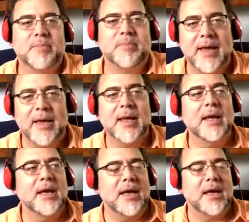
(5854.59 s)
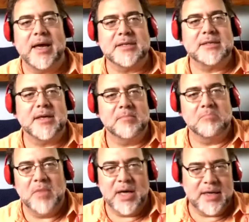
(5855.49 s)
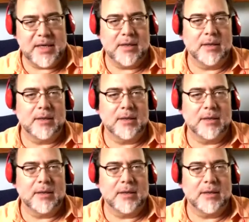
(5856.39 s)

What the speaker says: pay an asset money,